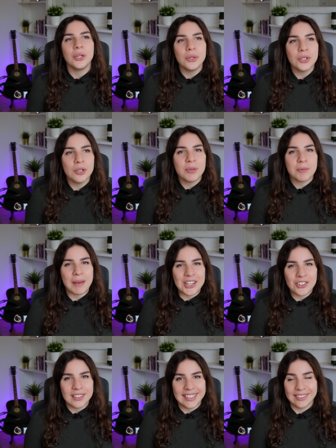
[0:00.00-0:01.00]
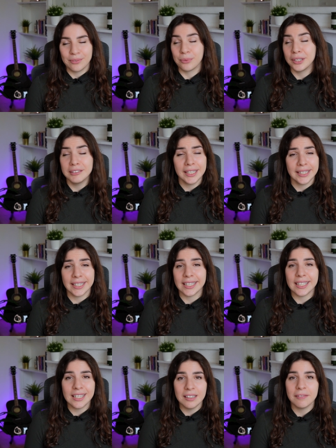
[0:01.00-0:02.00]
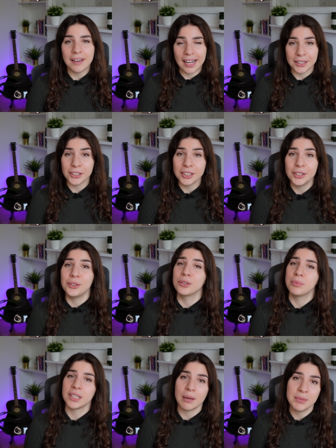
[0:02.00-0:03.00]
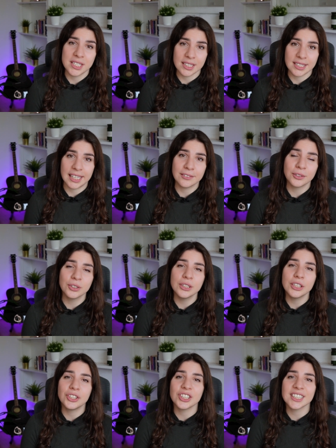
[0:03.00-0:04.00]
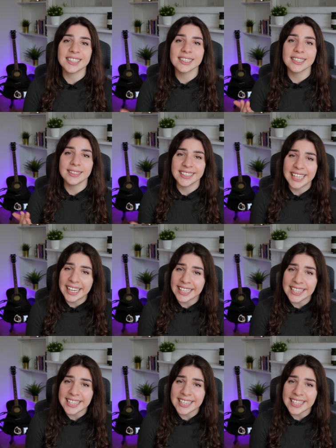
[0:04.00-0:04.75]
YouTube especially, really the key factor in you becoming successful is just staying